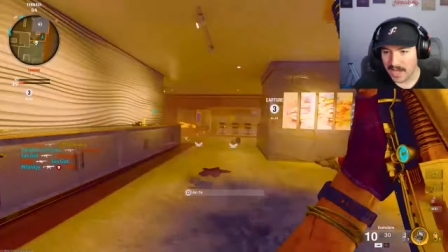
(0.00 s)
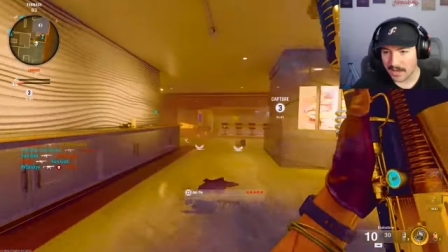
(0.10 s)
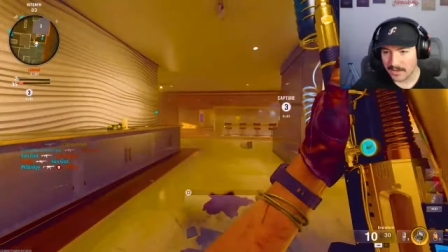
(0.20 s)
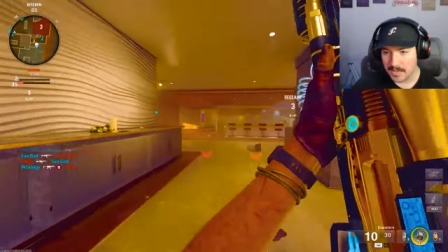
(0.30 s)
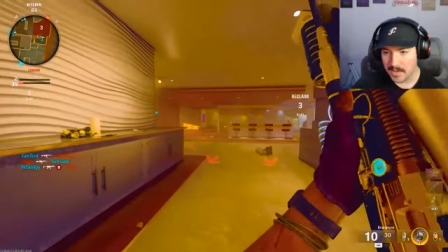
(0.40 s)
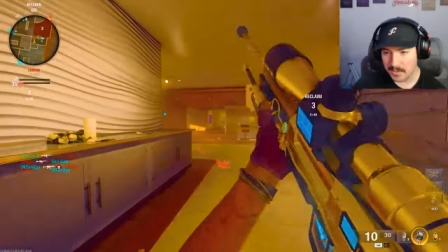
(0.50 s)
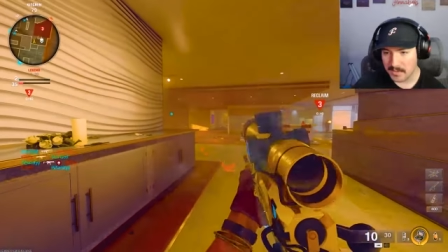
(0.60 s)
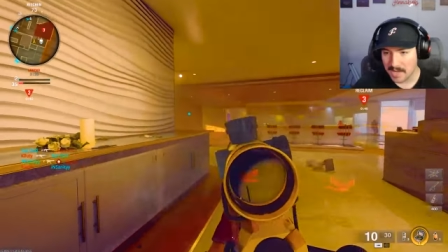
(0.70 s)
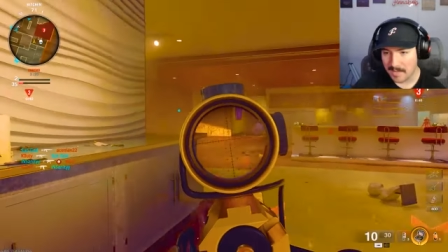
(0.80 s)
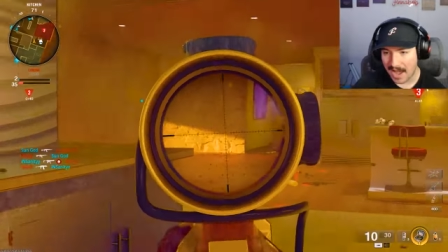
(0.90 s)
L W
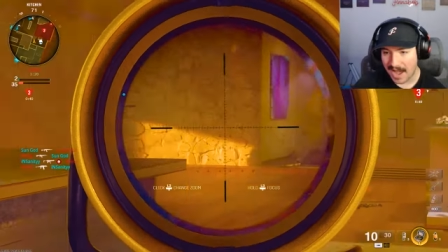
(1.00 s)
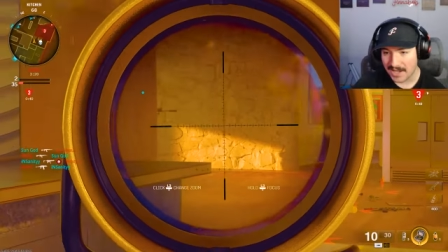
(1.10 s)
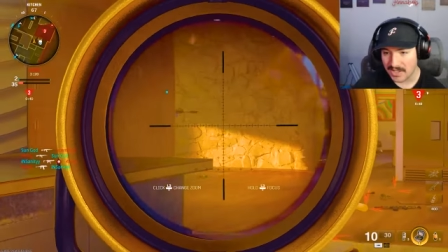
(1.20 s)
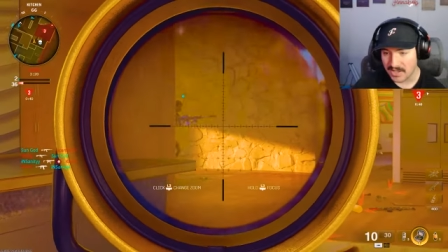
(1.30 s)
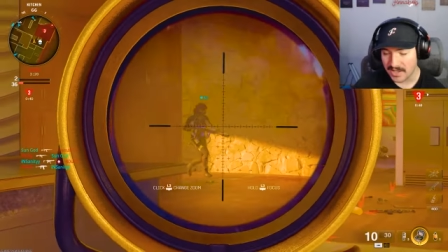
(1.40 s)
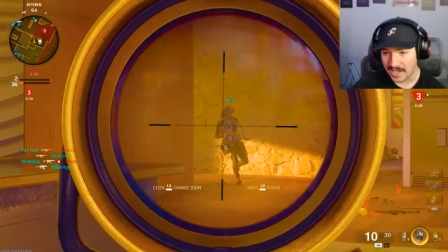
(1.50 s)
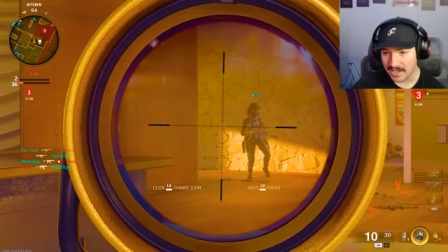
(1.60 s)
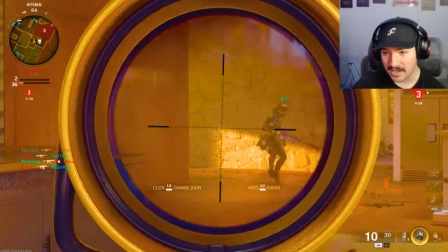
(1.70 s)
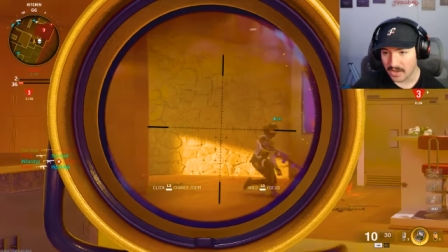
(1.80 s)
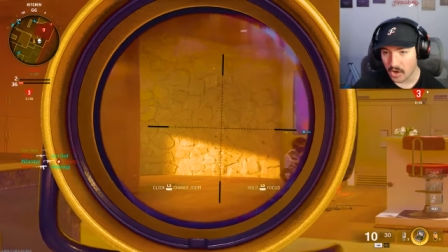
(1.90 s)
three, I'm actually like
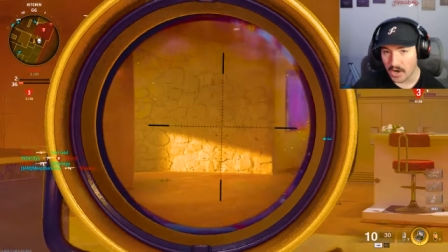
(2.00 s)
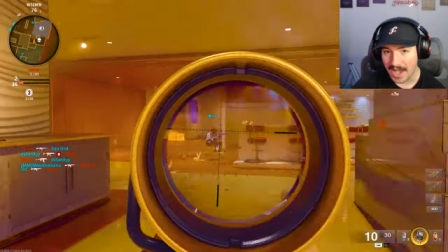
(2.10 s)
good